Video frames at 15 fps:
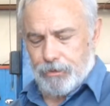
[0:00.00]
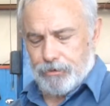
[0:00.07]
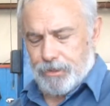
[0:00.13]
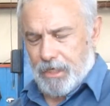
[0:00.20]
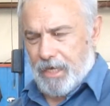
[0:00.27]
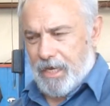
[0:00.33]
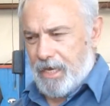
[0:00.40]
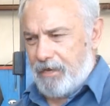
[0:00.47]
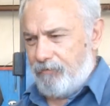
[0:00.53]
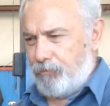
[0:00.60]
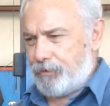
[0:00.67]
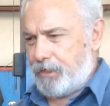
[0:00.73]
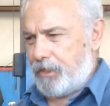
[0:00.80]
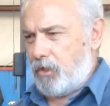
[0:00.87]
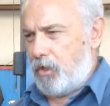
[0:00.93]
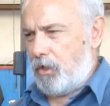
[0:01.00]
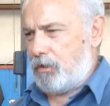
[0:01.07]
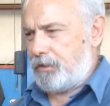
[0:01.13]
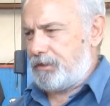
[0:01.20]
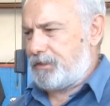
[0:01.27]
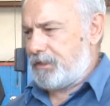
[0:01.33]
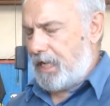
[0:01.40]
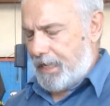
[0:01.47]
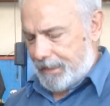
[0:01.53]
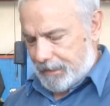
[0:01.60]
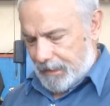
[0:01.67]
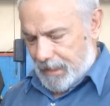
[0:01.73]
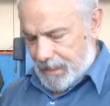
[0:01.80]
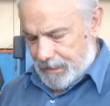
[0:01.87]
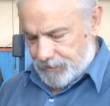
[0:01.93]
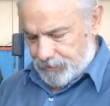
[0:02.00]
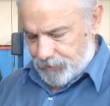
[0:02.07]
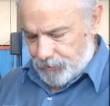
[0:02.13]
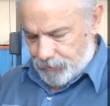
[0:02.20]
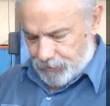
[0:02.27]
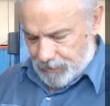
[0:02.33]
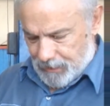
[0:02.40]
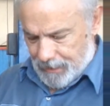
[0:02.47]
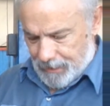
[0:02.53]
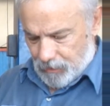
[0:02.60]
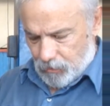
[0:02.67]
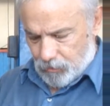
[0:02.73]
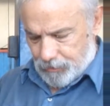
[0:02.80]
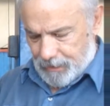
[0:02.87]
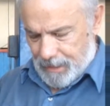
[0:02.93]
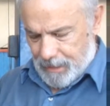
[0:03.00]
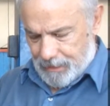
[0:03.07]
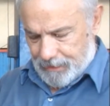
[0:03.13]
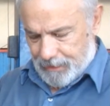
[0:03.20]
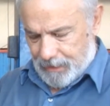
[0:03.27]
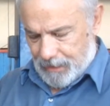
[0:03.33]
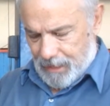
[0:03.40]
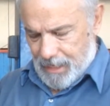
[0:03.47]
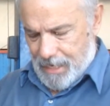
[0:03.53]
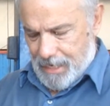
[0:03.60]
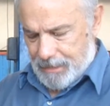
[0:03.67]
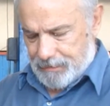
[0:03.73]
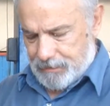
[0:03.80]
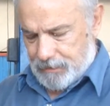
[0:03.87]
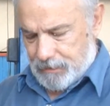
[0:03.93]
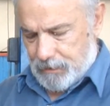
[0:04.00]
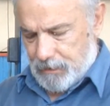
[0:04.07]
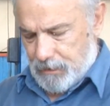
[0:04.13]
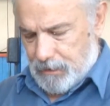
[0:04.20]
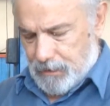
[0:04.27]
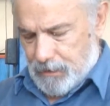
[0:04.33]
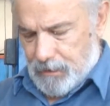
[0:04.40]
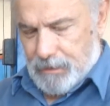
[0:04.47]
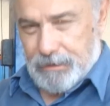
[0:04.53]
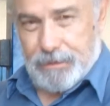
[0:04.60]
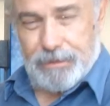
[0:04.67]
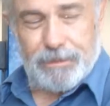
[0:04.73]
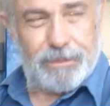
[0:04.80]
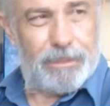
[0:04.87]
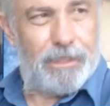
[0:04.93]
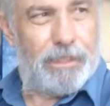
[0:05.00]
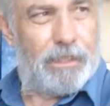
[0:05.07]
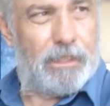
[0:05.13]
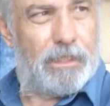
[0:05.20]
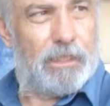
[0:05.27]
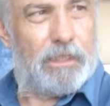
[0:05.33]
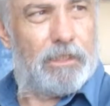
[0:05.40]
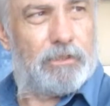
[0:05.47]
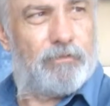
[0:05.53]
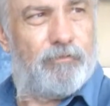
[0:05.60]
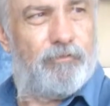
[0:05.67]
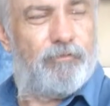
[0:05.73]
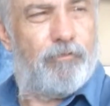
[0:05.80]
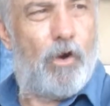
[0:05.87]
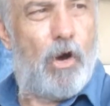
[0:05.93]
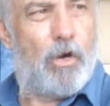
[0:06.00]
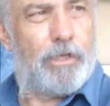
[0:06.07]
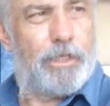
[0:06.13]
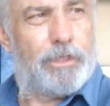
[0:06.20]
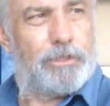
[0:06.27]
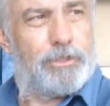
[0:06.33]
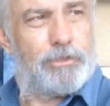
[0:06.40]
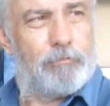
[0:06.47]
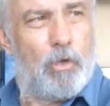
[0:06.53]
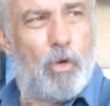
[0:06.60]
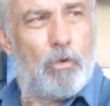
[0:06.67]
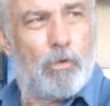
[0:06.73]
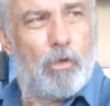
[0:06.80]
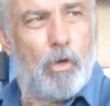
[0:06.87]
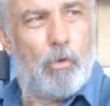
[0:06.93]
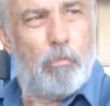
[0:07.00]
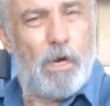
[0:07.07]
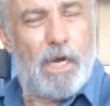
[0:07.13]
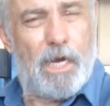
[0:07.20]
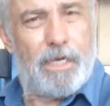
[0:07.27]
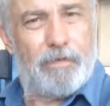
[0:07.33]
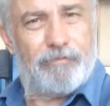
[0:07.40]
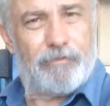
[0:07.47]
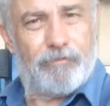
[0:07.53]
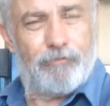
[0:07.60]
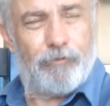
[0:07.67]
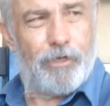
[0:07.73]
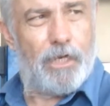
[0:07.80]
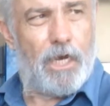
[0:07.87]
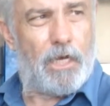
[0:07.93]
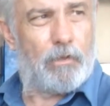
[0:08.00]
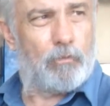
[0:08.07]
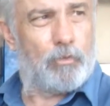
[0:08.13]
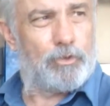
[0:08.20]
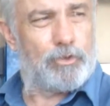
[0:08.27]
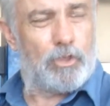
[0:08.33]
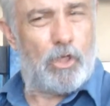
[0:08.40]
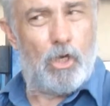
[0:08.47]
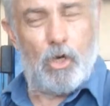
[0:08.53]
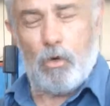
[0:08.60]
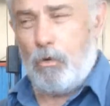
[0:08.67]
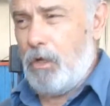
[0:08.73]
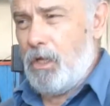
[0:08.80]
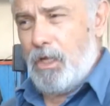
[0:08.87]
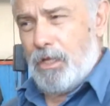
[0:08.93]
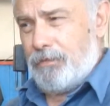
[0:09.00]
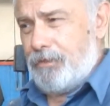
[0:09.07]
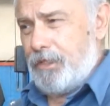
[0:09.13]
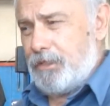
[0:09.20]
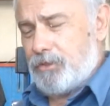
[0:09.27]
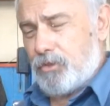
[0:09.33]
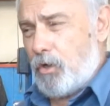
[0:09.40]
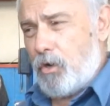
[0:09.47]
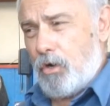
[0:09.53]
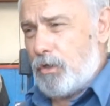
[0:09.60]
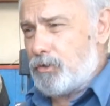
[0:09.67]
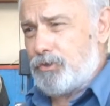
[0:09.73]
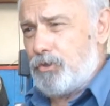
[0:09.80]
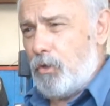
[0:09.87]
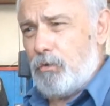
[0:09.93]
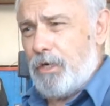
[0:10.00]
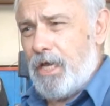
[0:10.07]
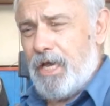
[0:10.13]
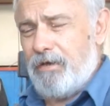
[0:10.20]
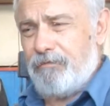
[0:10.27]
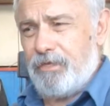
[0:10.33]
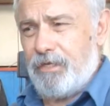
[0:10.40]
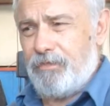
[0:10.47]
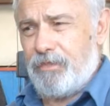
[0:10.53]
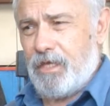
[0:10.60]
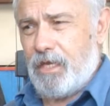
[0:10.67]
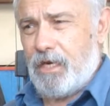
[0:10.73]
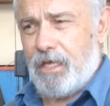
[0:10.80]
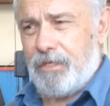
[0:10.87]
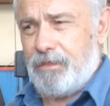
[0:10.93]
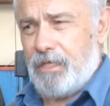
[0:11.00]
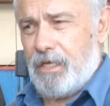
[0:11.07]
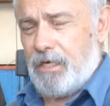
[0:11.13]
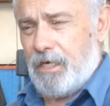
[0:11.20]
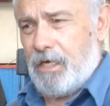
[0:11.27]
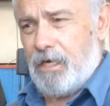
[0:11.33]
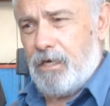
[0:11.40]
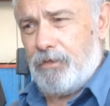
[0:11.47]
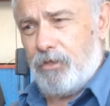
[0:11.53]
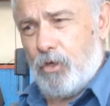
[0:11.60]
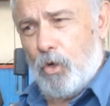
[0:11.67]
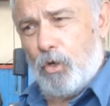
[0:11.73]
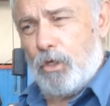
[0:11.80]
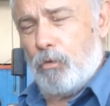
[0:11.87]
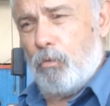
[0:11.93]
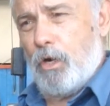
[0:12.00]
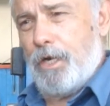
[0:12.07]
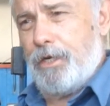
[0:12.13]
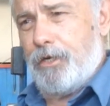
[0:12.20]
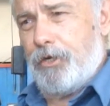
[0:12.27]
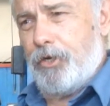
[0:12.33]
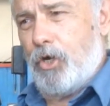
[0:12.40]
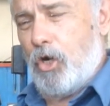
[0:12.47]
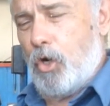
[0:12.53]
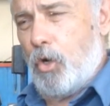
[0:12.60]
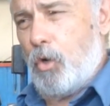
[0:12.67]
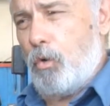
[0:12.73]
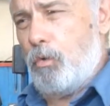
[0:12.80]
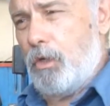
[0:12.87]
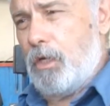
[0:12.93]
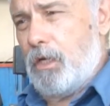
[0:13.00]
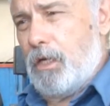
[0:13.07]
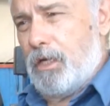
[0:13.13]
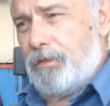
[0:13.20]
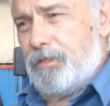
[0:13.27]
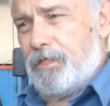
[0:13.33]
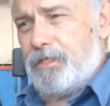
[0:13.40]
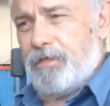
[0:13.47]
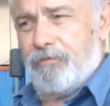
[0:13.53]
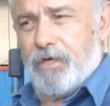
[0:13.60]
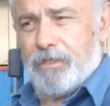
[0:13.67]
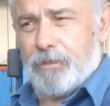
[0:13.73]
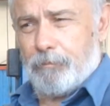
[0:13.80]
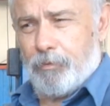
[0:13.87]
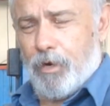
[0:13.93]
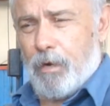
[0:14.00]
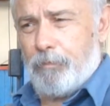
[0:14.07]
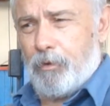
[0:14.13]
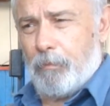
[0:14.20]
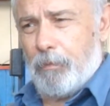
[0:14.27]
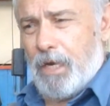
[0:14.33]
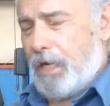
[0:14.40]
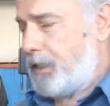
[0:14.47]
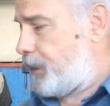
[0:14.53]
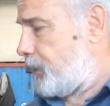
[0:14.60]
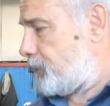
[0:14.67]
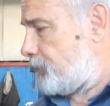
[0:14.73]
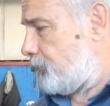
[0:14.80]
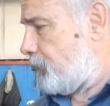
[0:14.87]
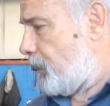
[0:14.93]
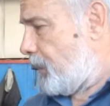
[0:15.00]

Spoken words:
they used to have what they called a sight glass, and you could kind of look down in the glass and see a little foggy smoke go by if the Freon was low. These cars don't have anything like that now, and the only way to know that they've got the proper amount of